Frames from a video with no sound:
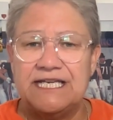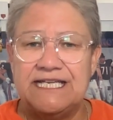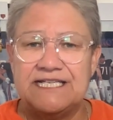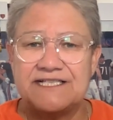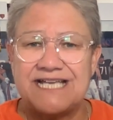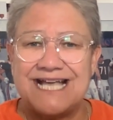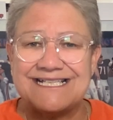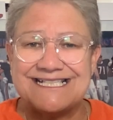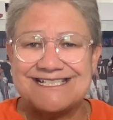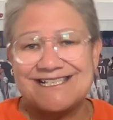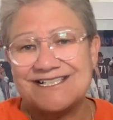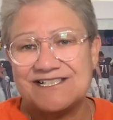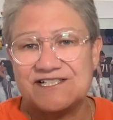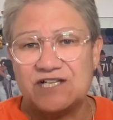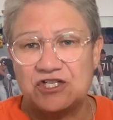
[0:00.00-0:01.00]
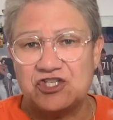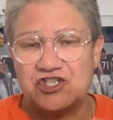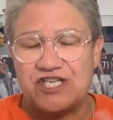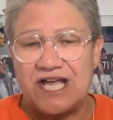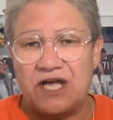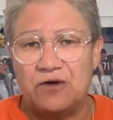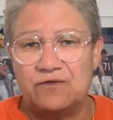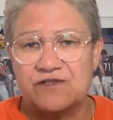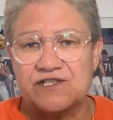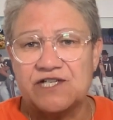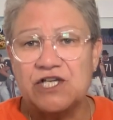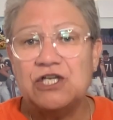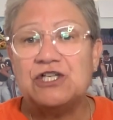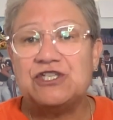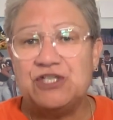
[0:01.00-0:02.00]
He's got 6 touchdowns,
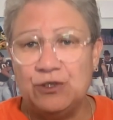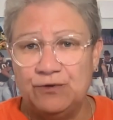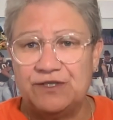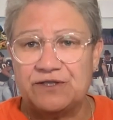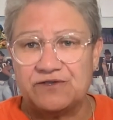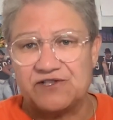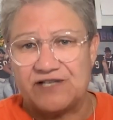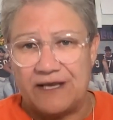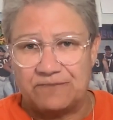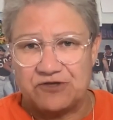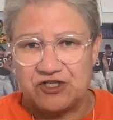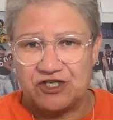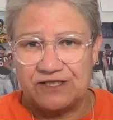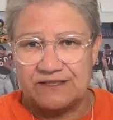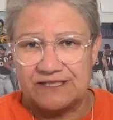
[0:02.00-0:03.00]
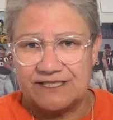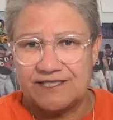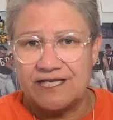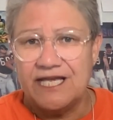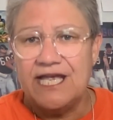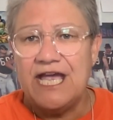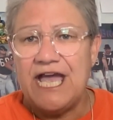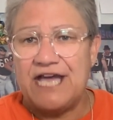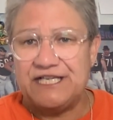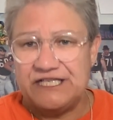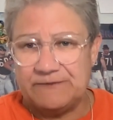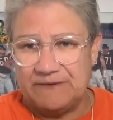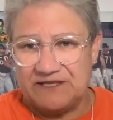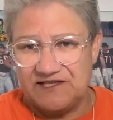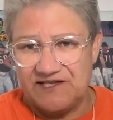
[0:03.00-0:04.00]
2 interceptions, and
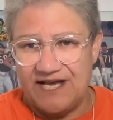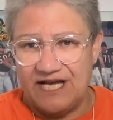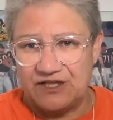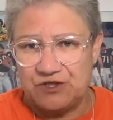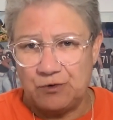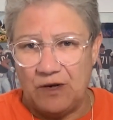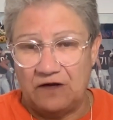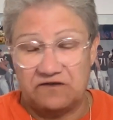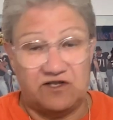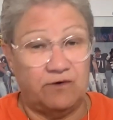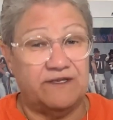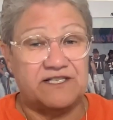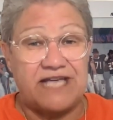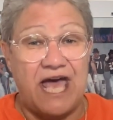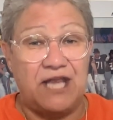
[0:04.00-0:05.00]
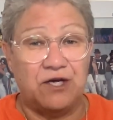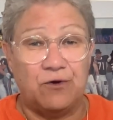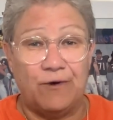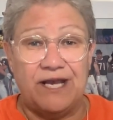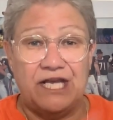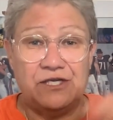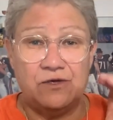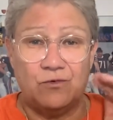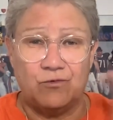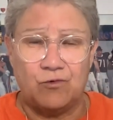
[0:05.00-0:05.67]
he's been sacked 12. So he's got a great